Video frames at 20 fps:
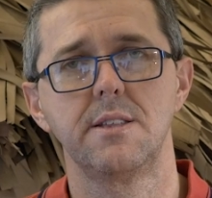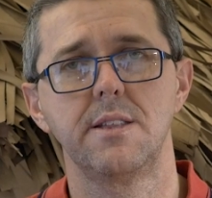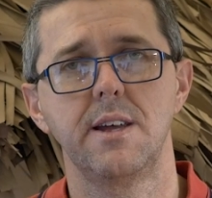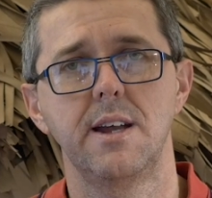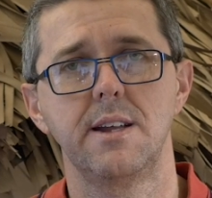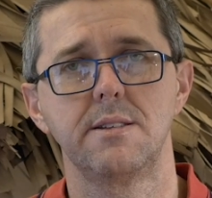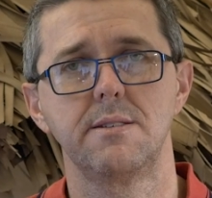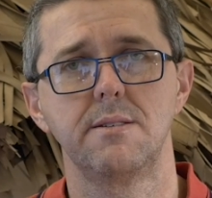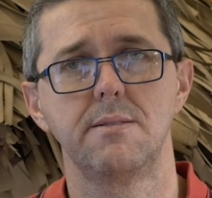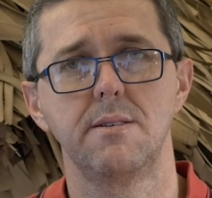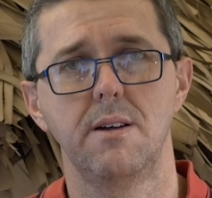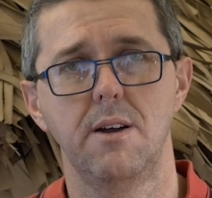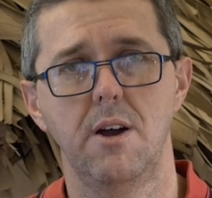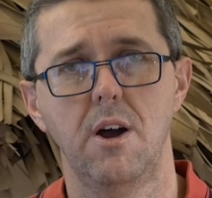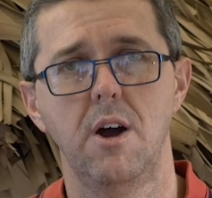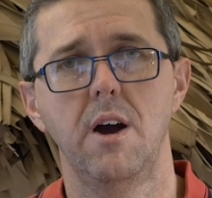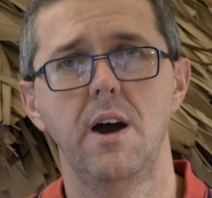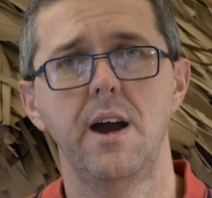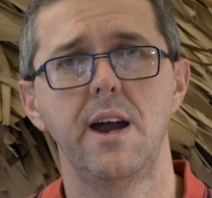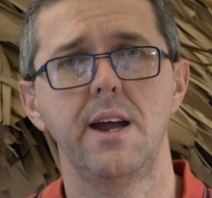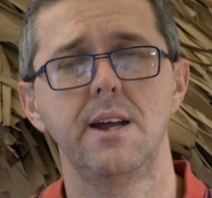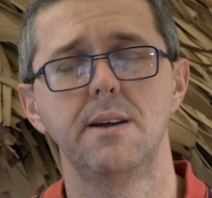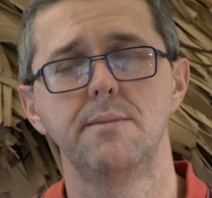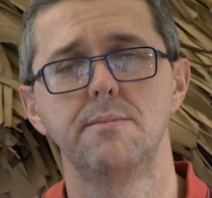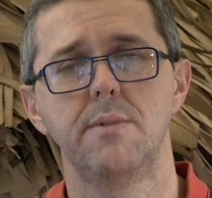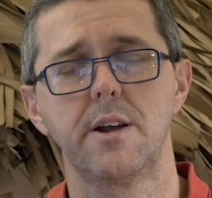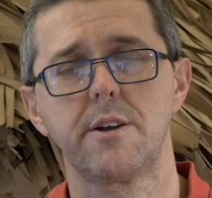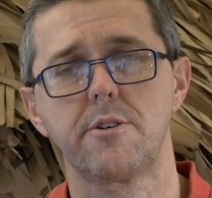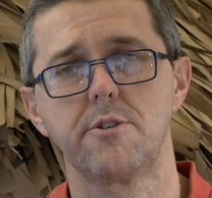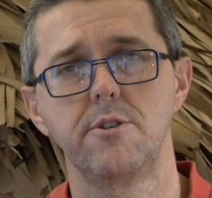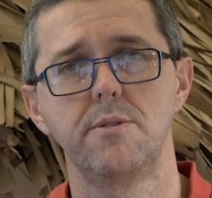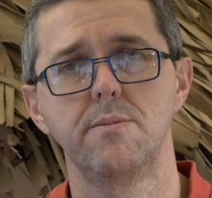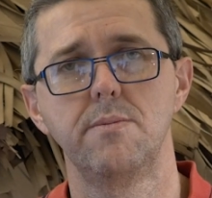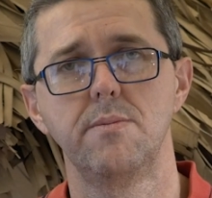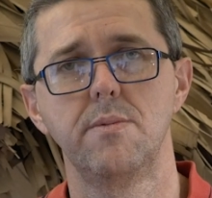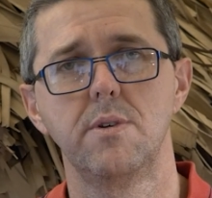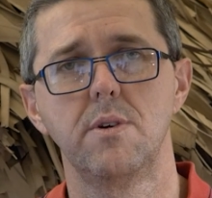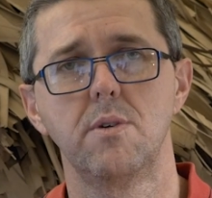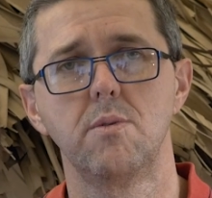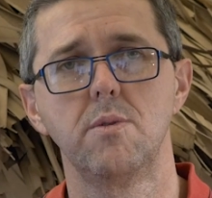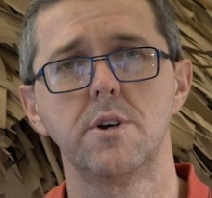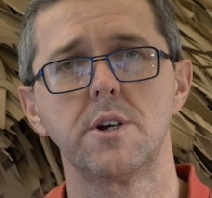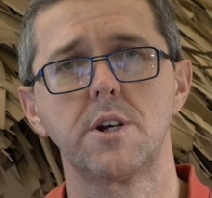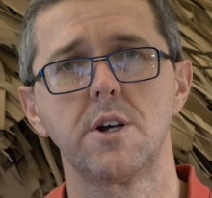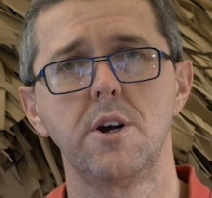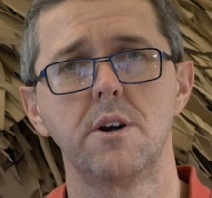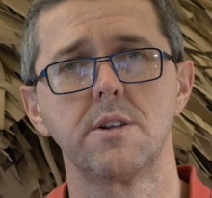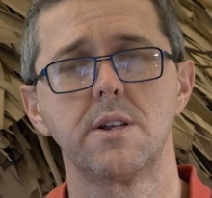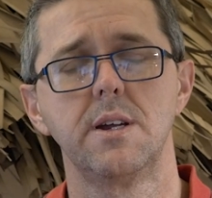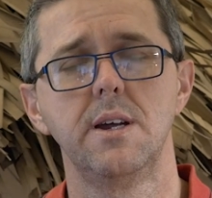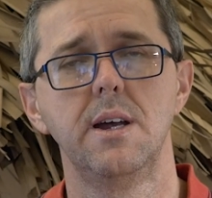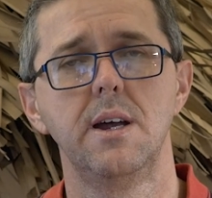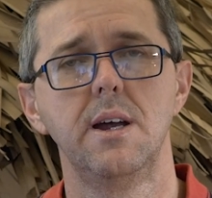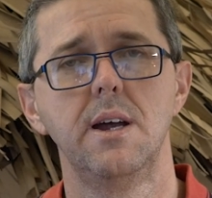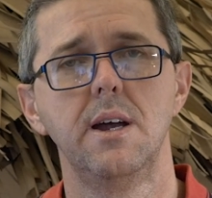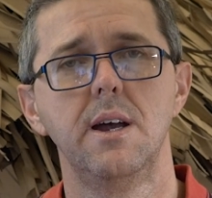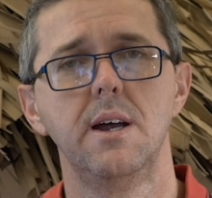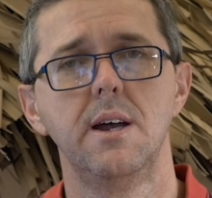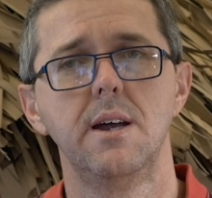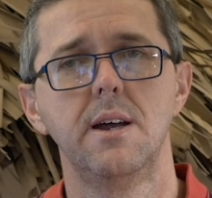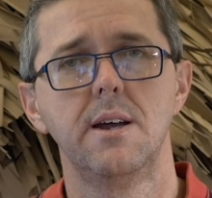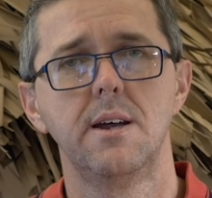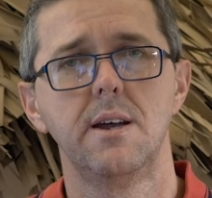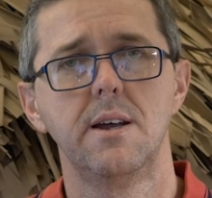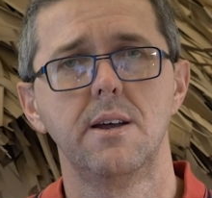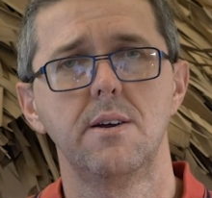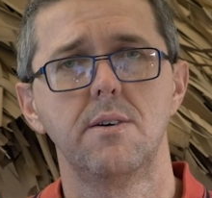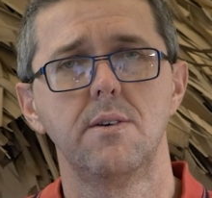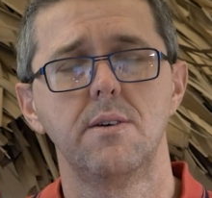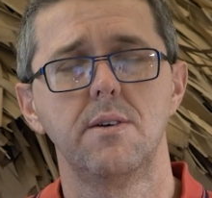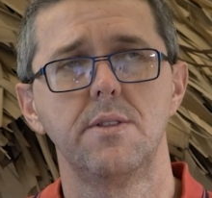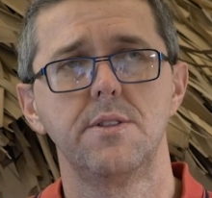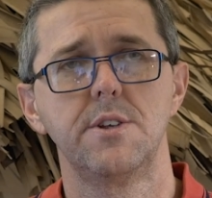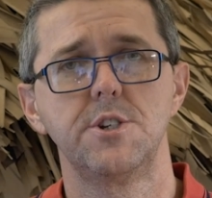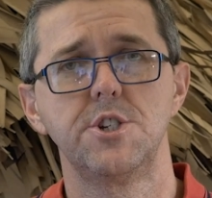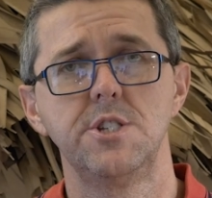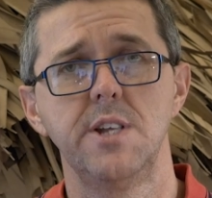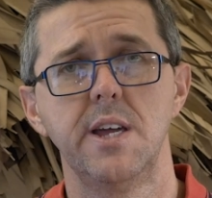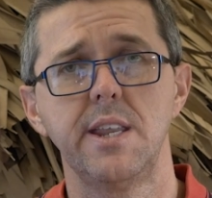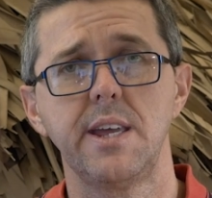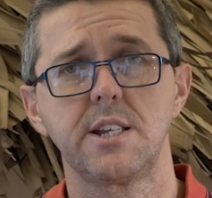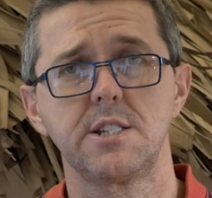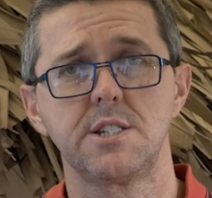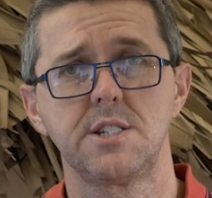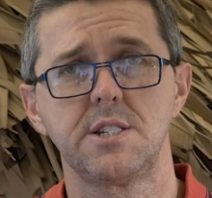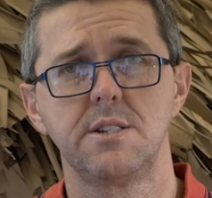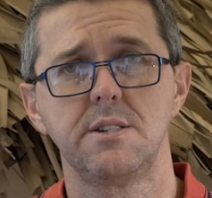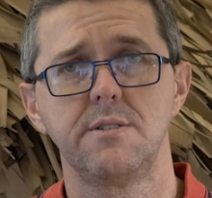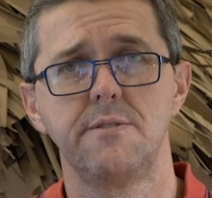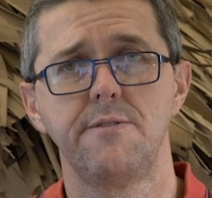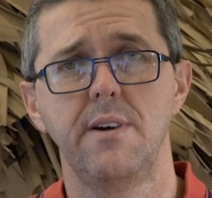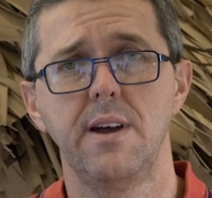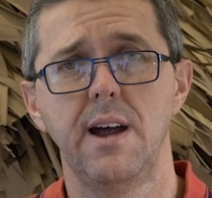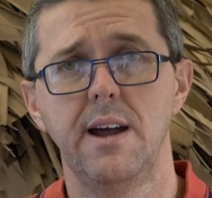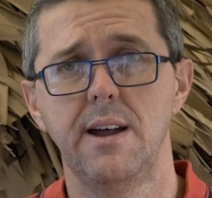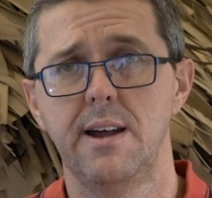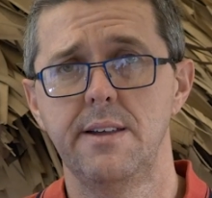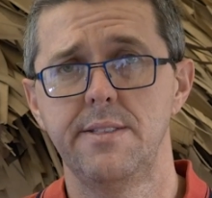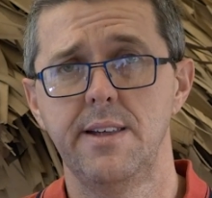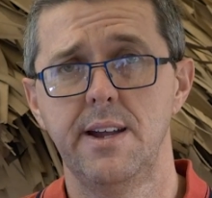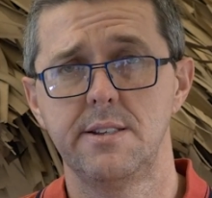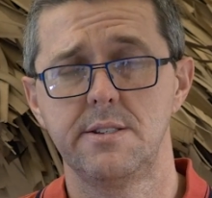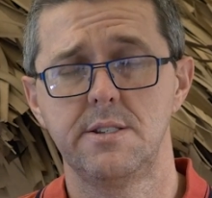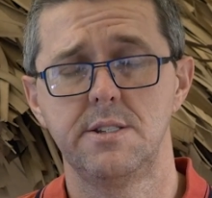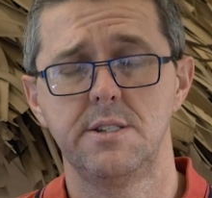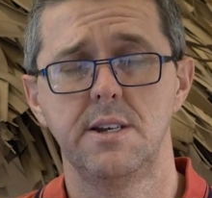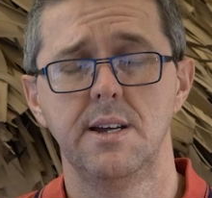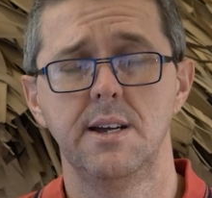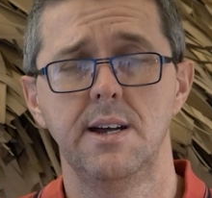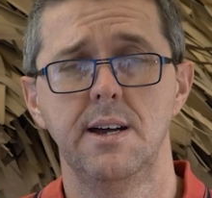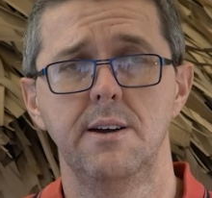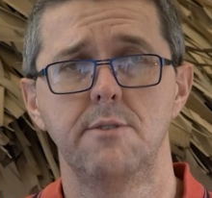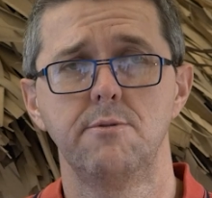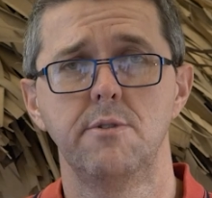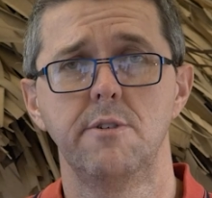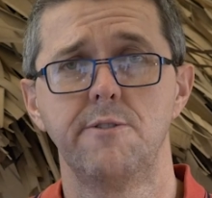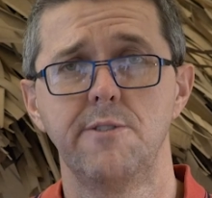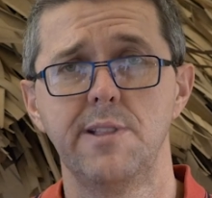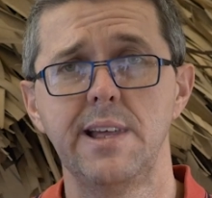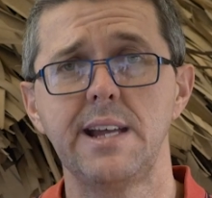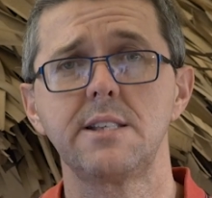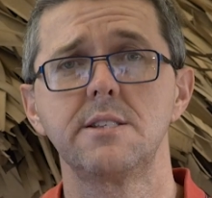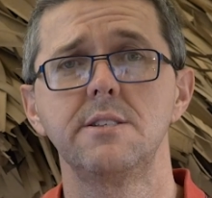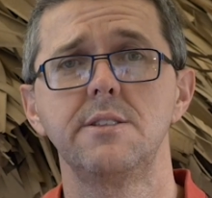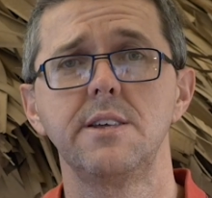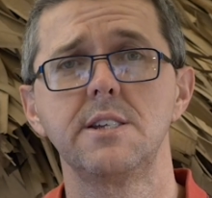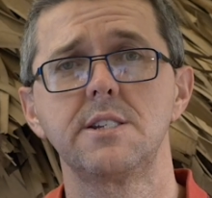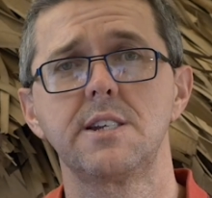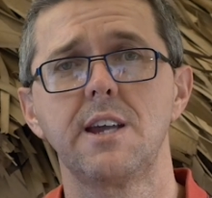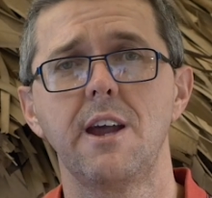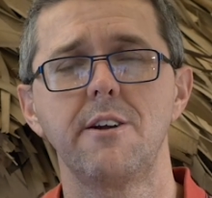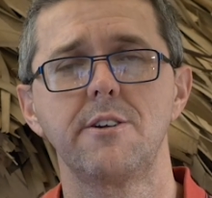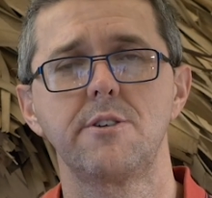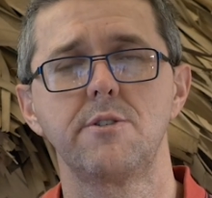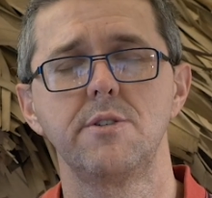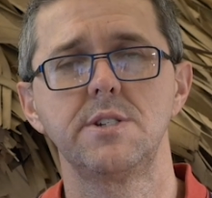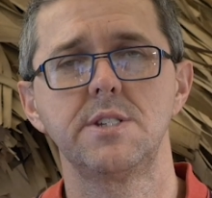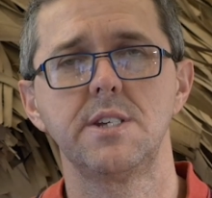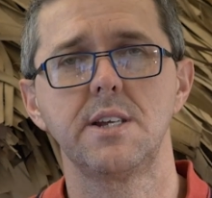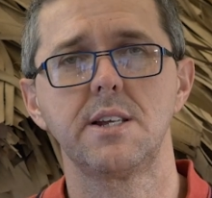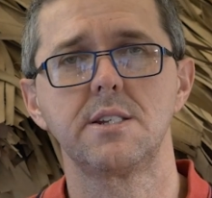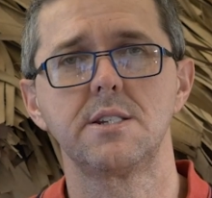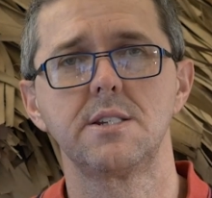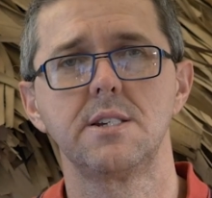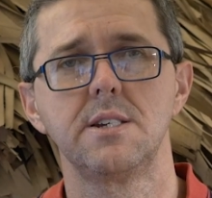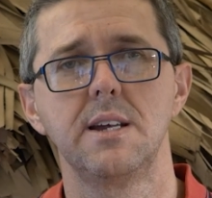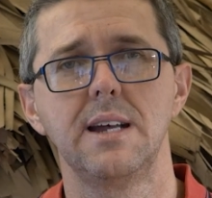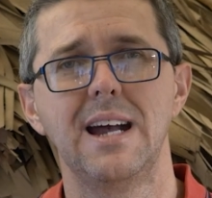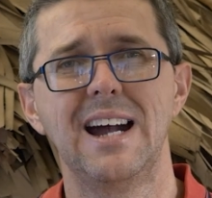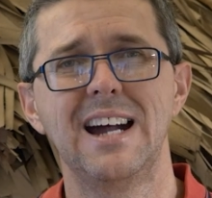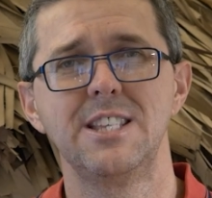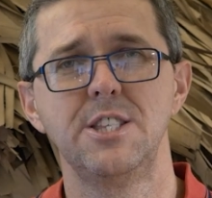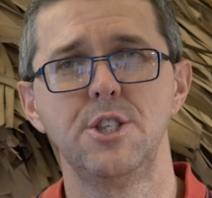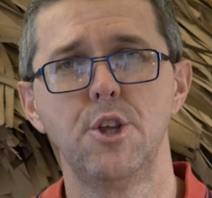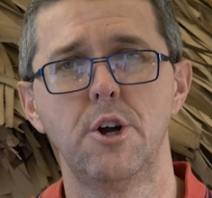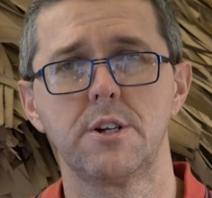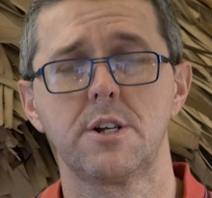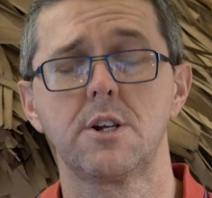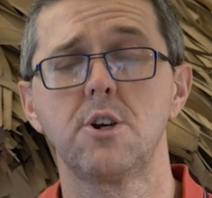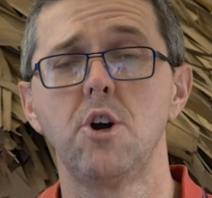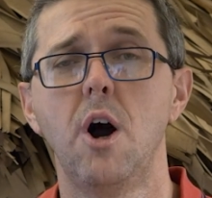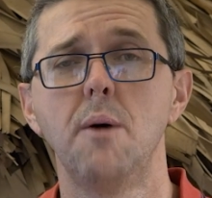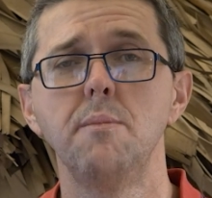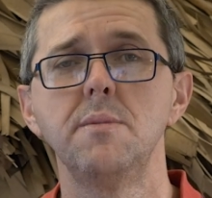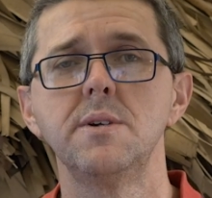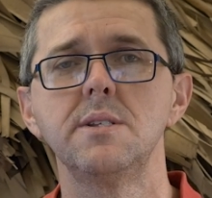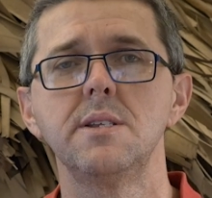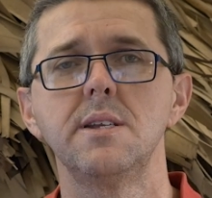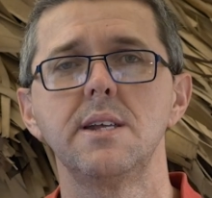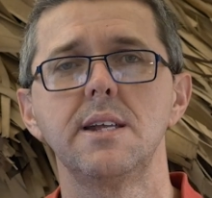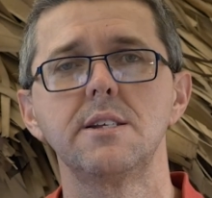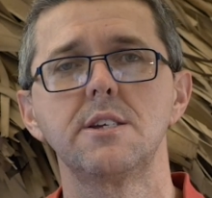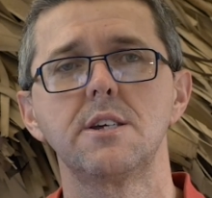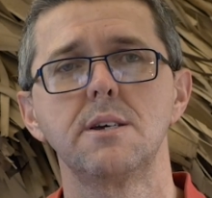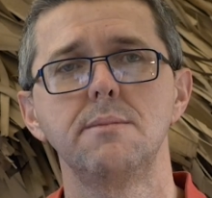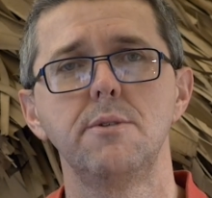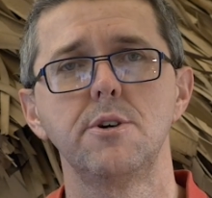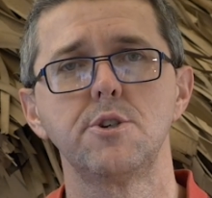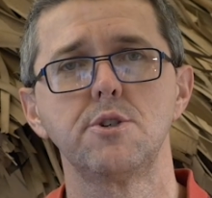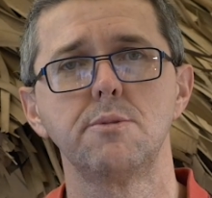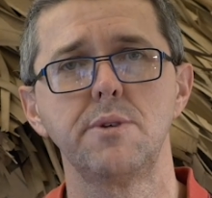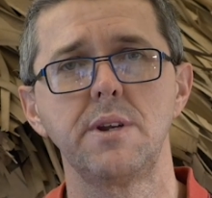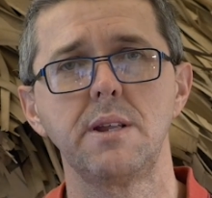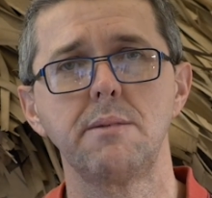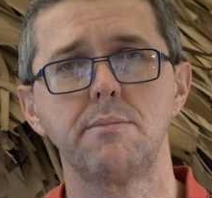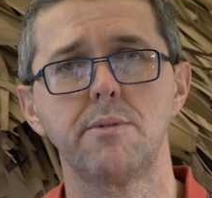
that I and my group work on. The genetics that reflect these characteristics are not common in commercial breeding